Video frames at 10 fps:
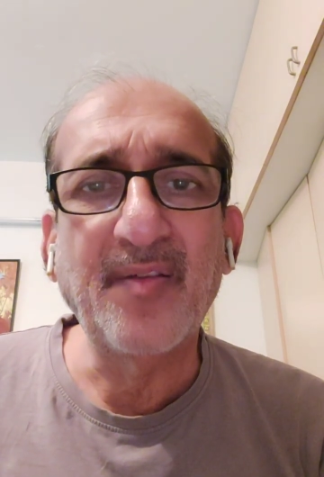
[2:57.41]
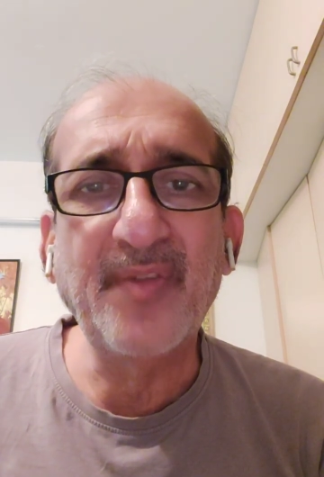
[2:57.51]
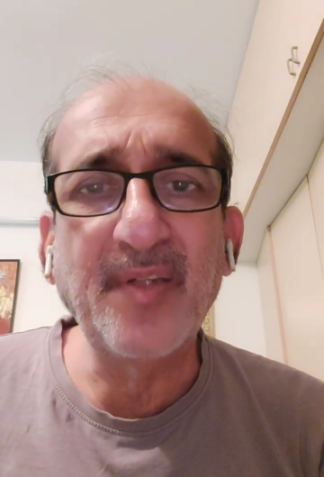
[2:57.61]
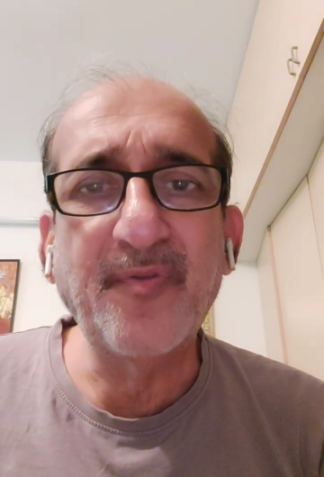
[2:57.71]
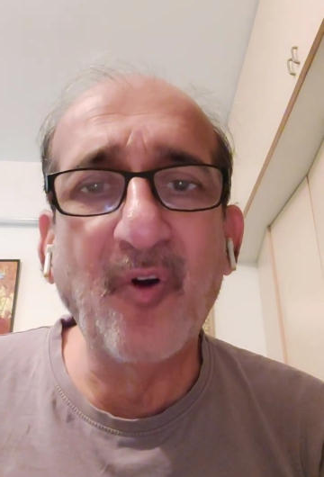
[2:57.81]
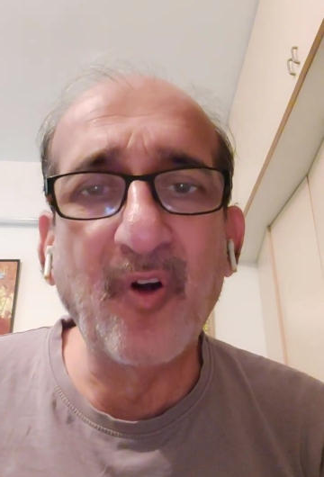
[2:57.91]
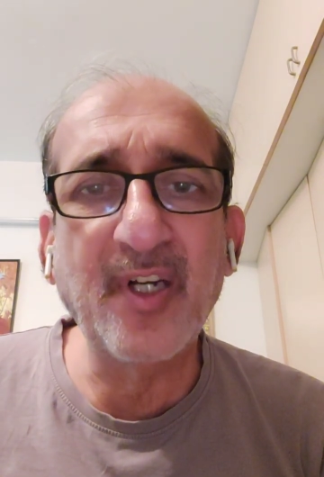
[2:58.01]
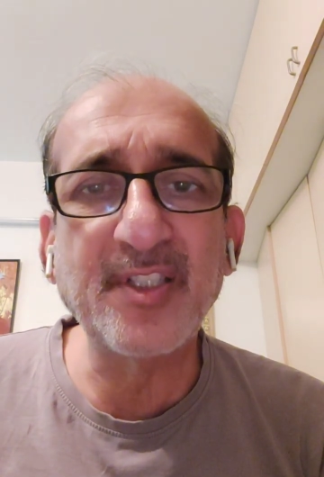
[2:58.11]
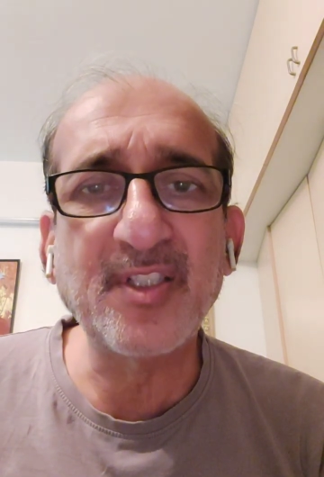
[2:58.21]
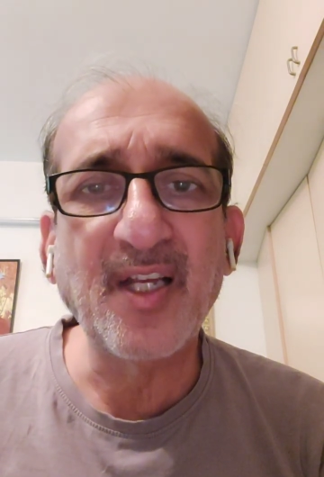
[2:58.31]
We
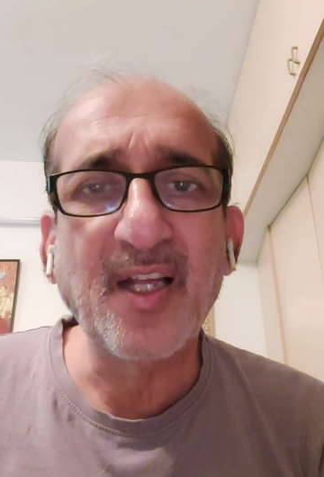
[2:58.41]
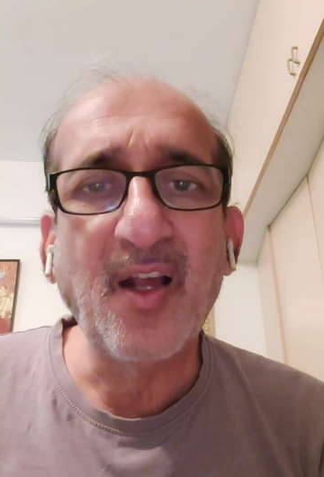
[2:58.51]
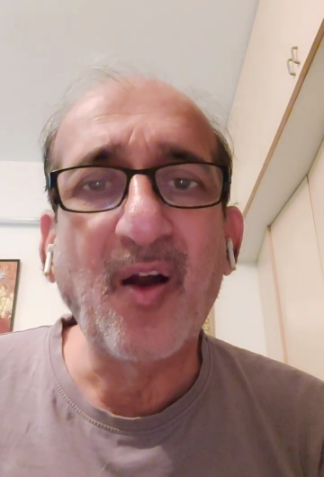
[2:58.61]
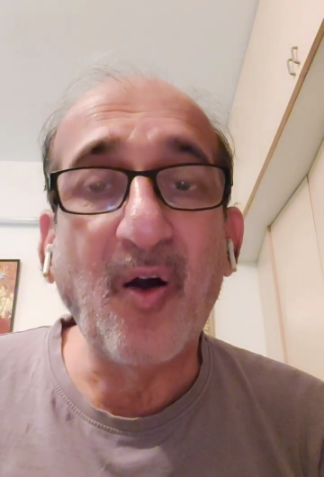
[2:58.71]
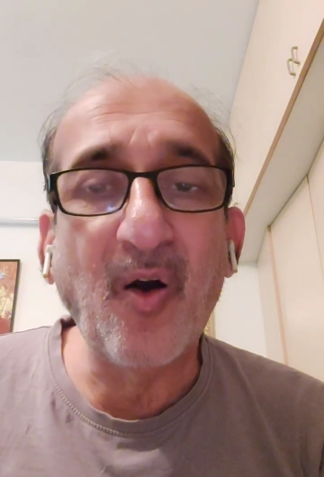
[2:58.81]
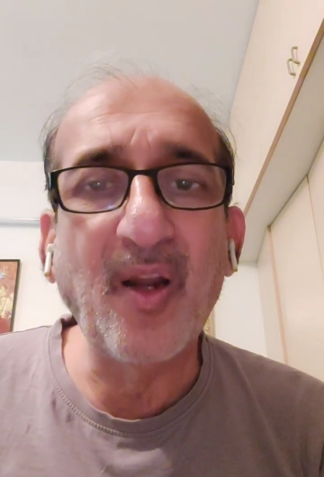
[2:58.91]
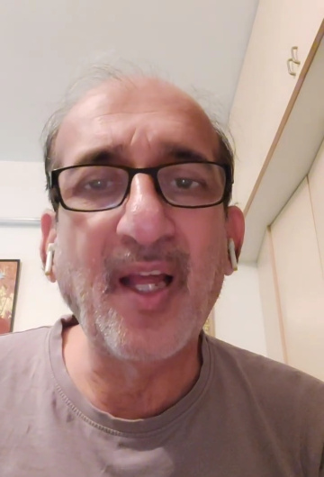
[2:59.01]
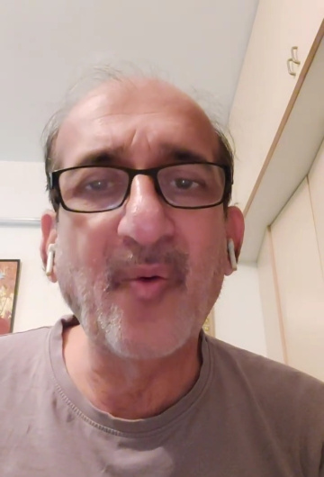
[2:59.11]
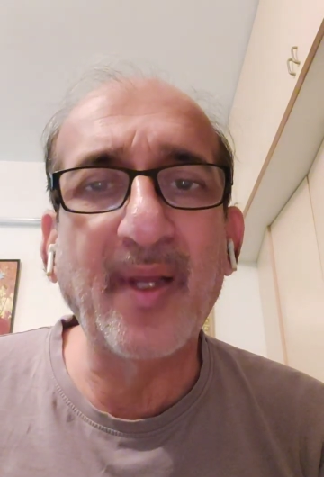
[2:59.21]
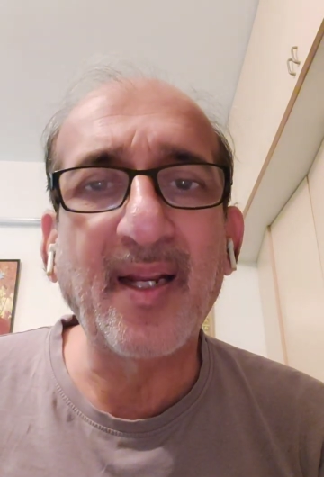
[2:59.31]
focused
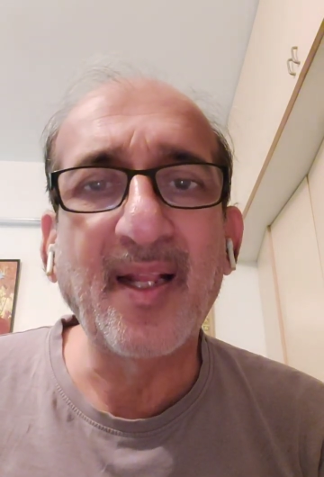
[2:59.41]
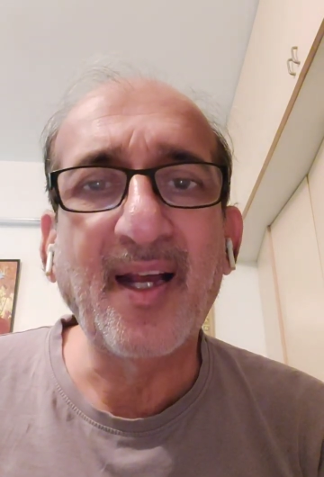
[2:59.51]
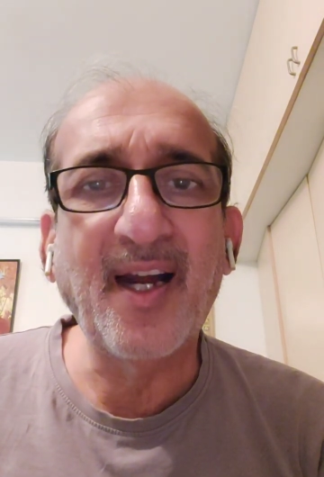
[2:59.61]
all our